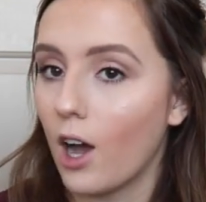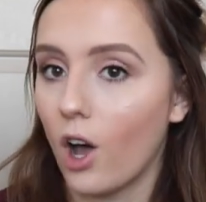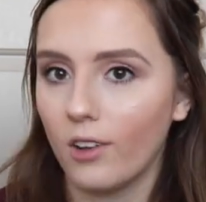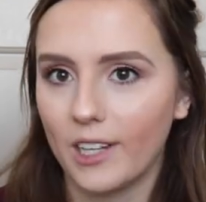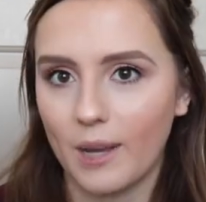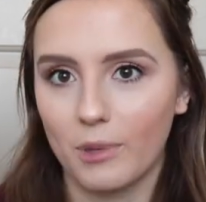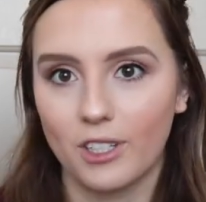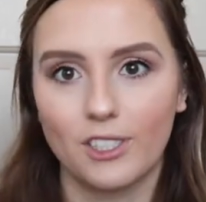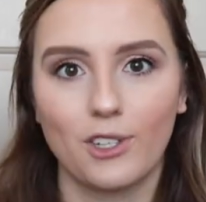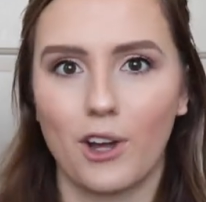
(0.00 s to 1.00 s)
holiday
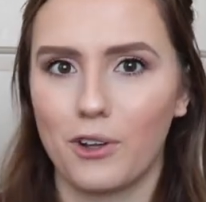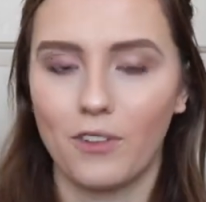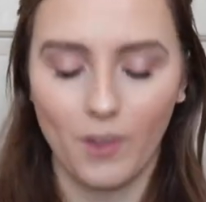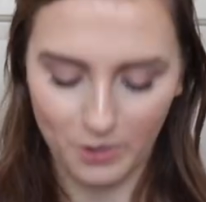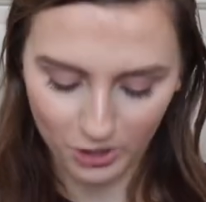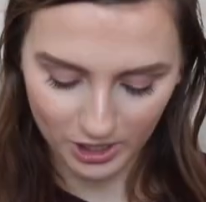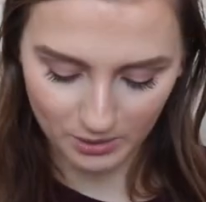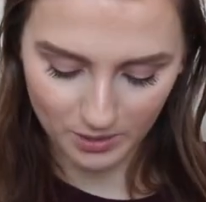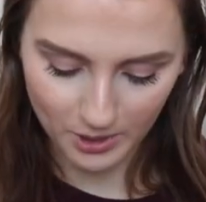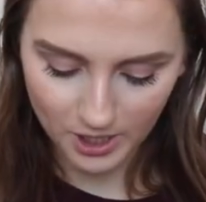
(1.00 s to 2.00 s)
books, not all of them are
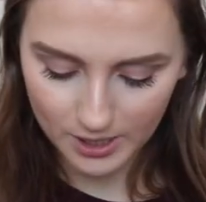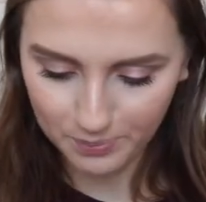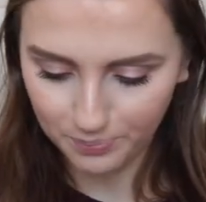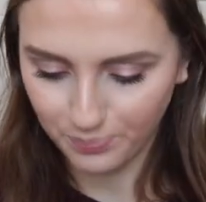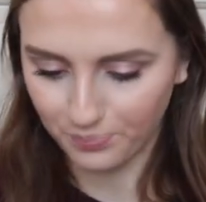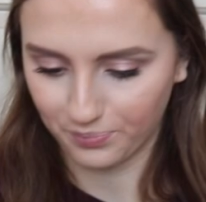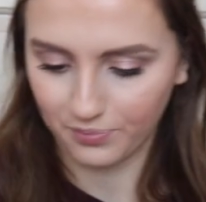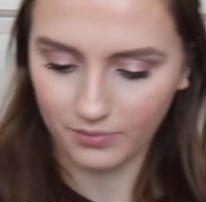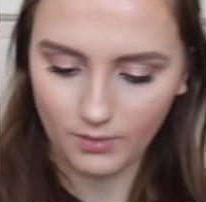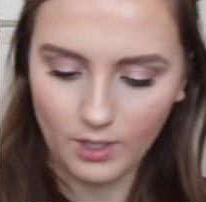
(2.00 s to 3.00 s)
Christmas books.
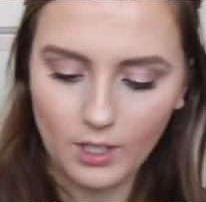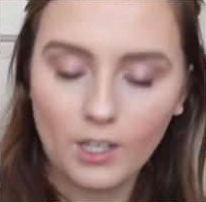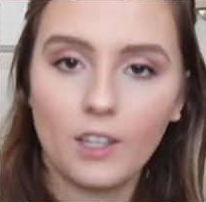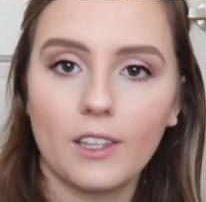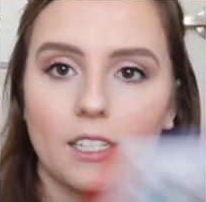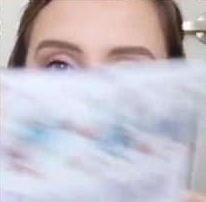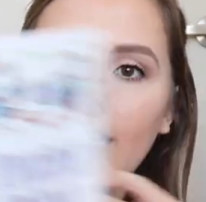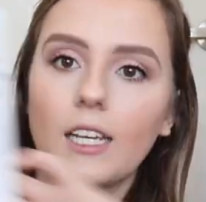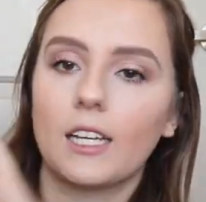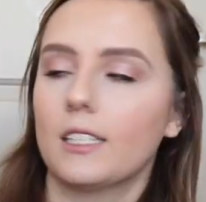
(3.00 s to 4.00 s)

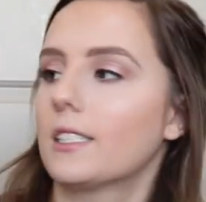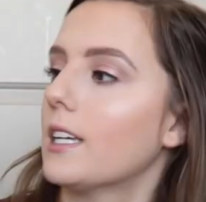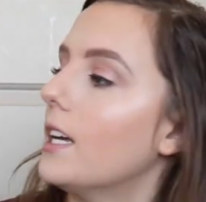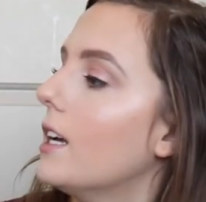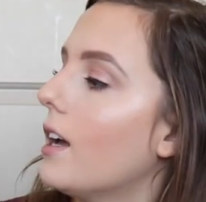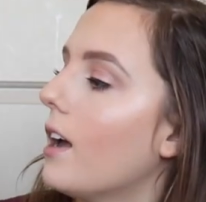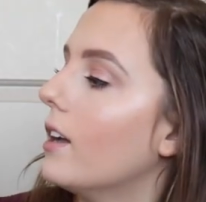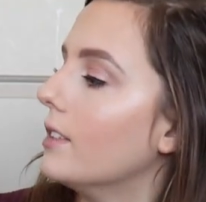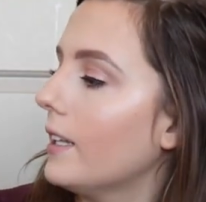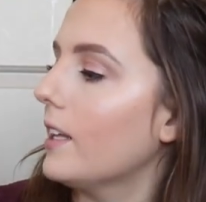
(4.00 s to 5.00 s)
This is
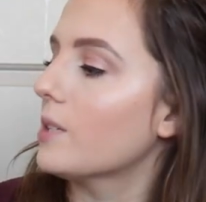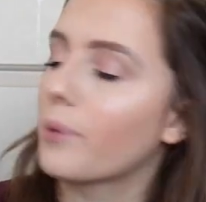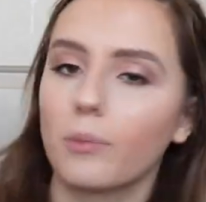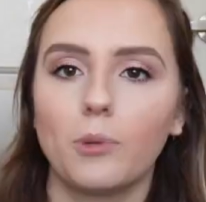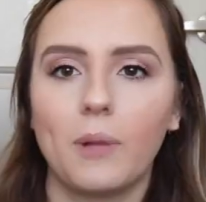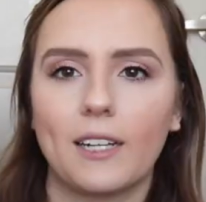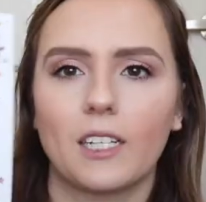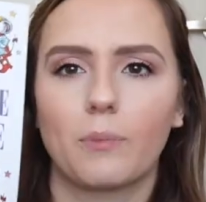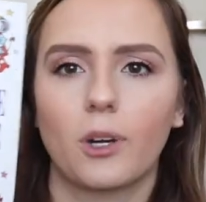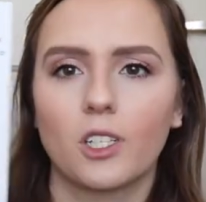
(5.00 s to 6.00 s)
Lily's Purple
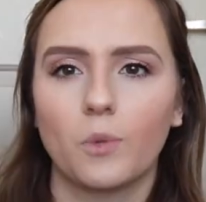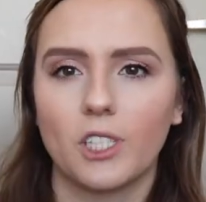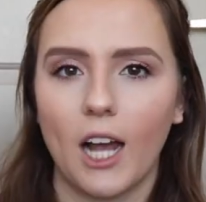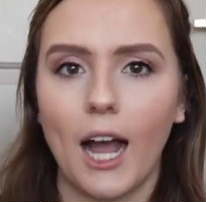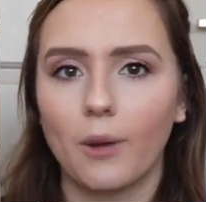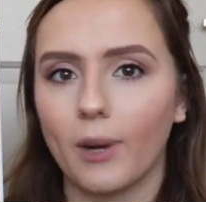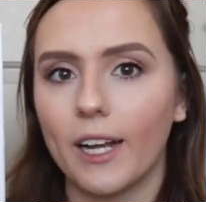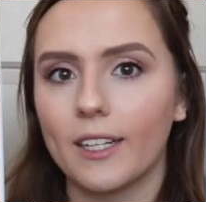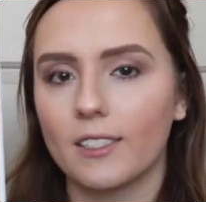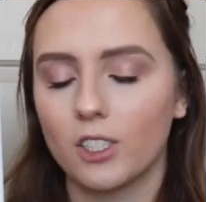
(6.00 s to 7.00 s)
Plastic Purse, which I
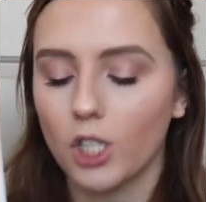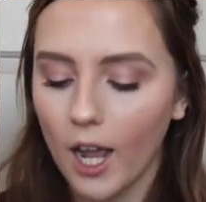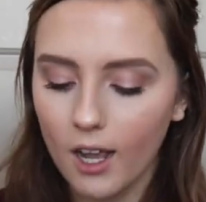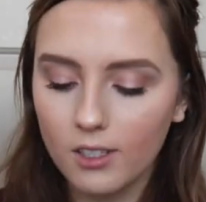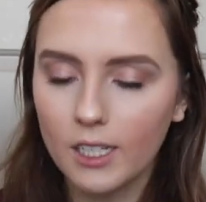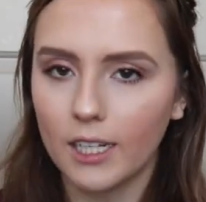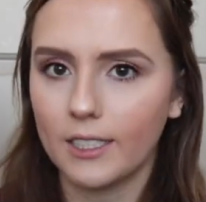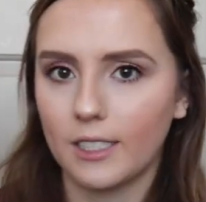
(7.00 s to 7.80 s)
read as a child, and I